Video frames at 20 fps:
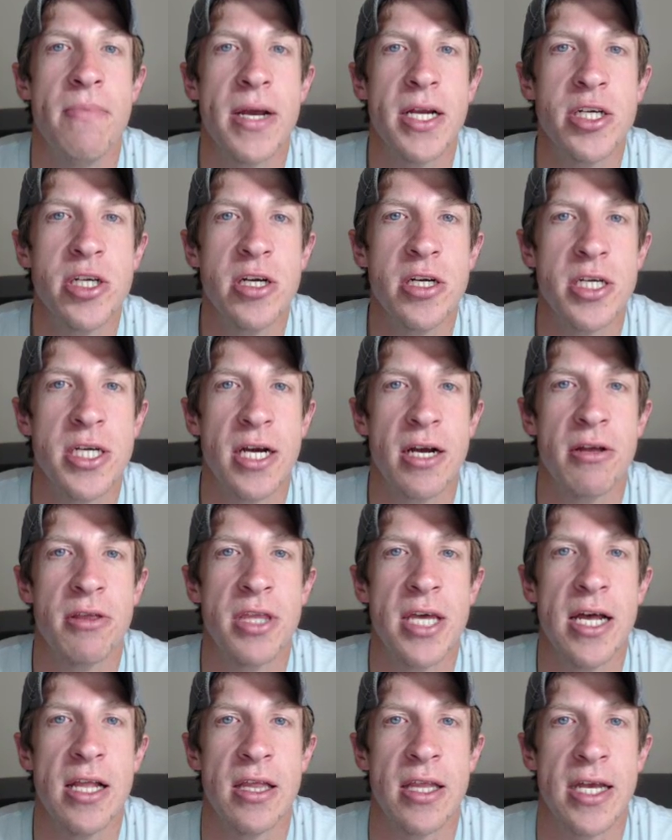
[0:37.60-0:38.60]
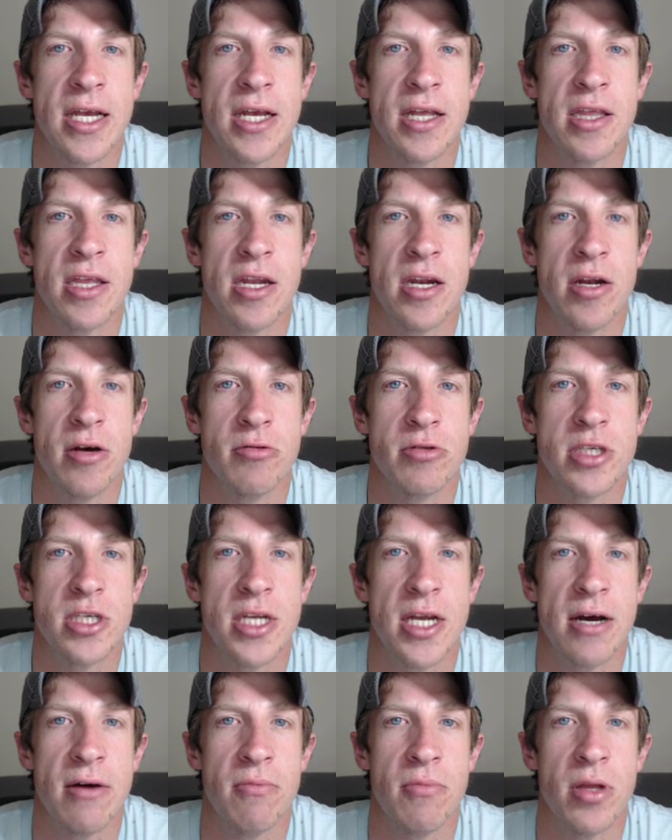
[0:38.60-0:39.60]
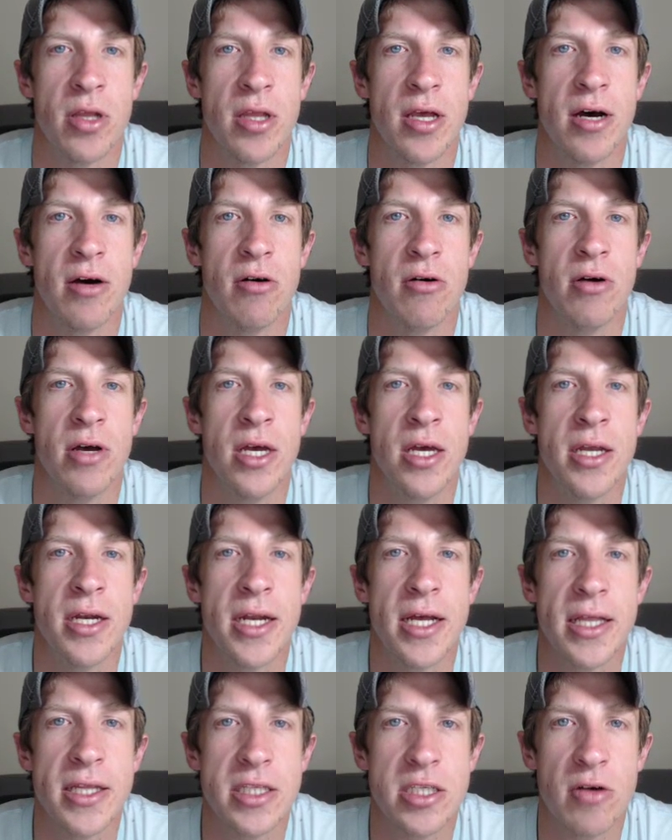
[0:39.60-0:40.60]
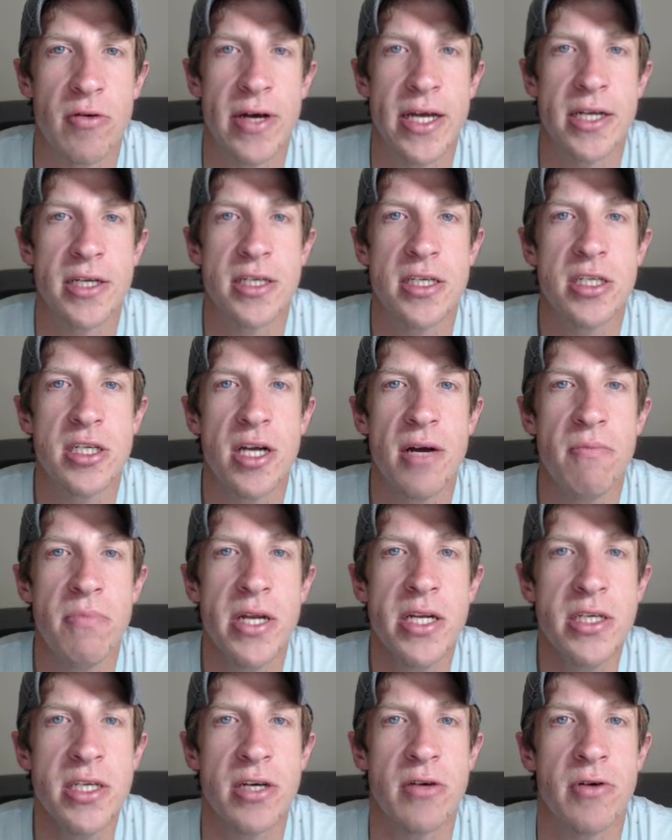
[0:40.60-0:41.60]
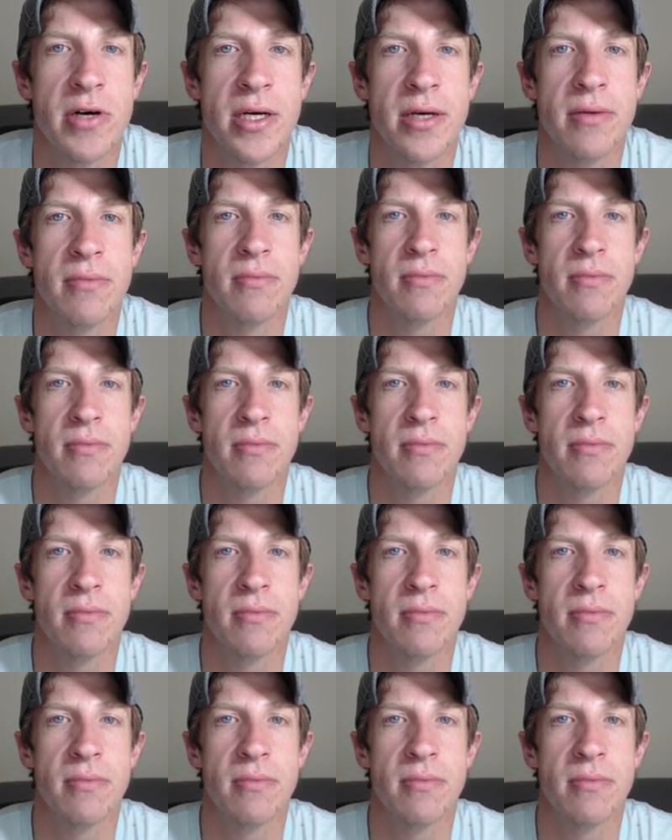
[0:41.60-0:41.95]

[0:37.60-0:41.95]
Make sure you check out that link in the notes down below. Now let's go ahead and just jump into it.